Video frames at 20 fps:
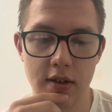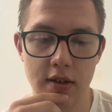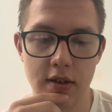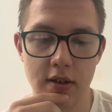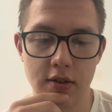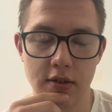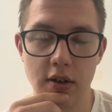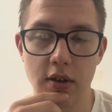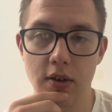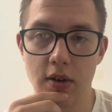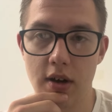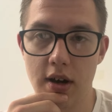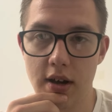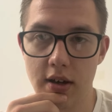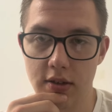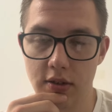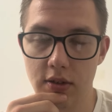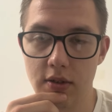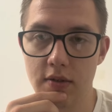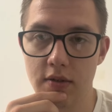So
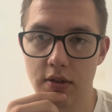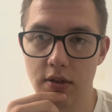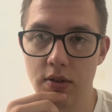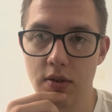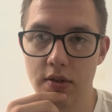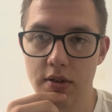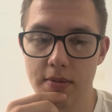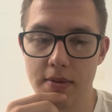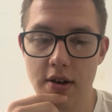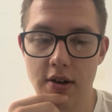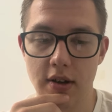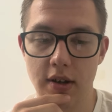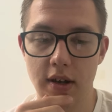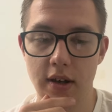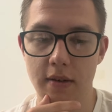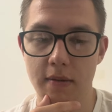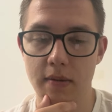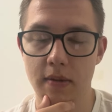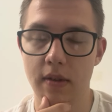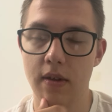North
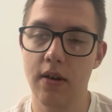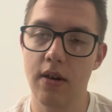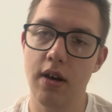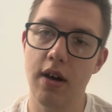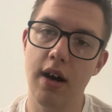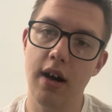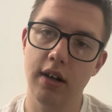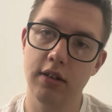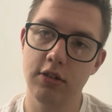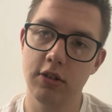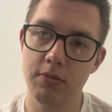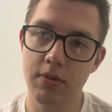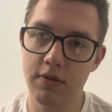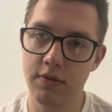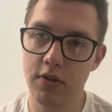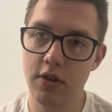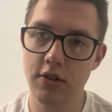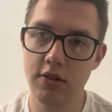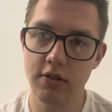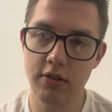America, October
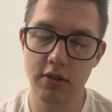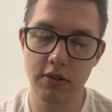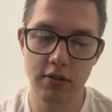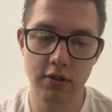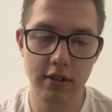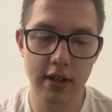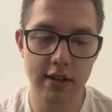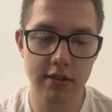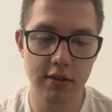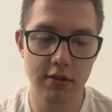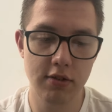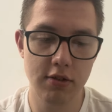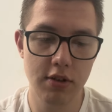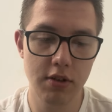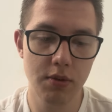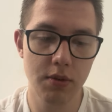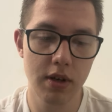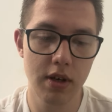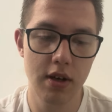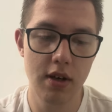1st,
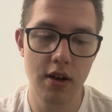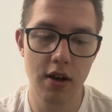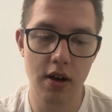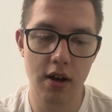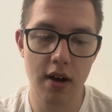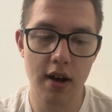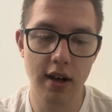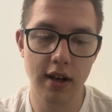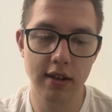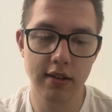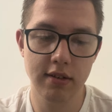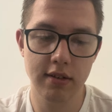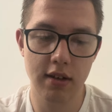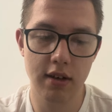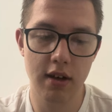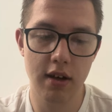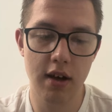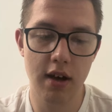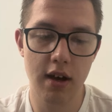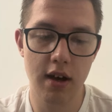2002.
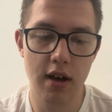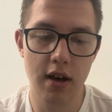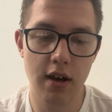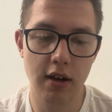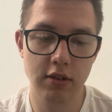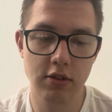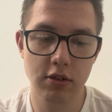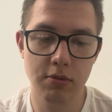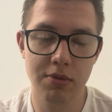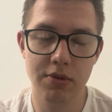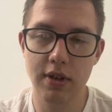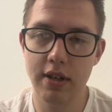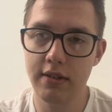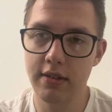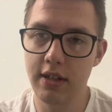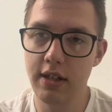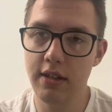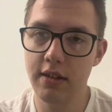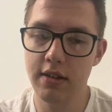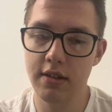October
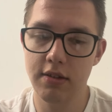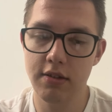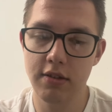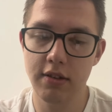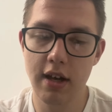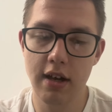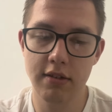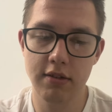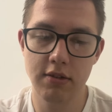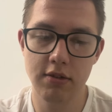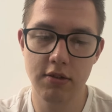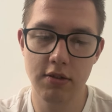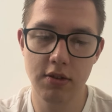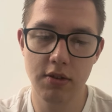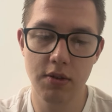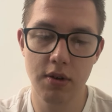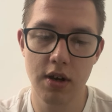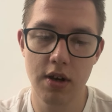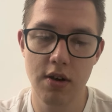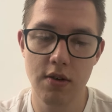18th,
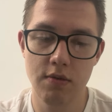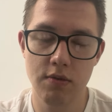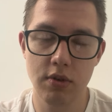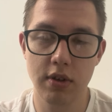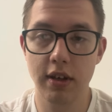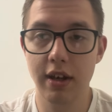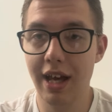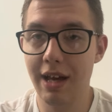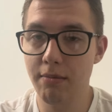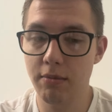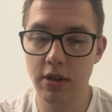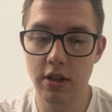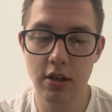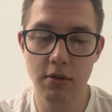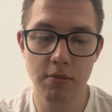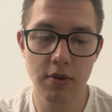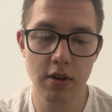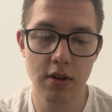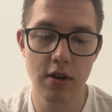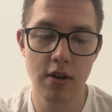2002 for the GameCube.
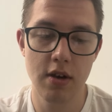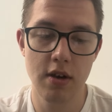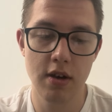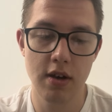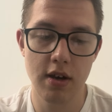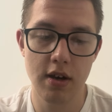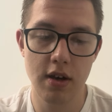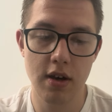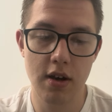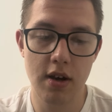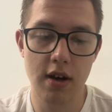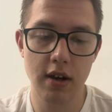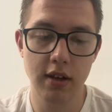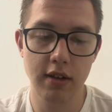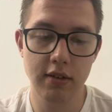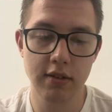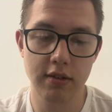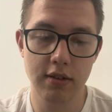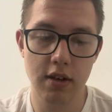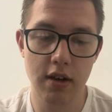
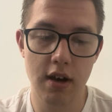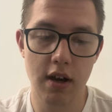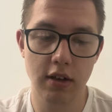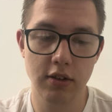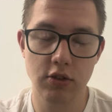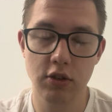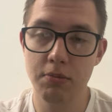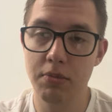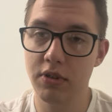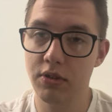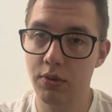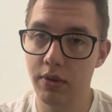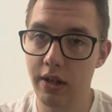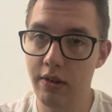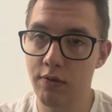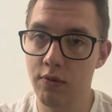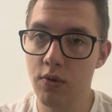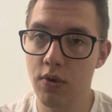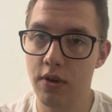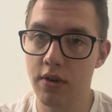October
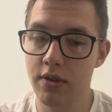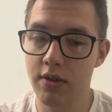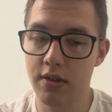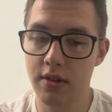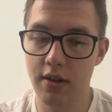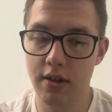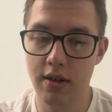24th,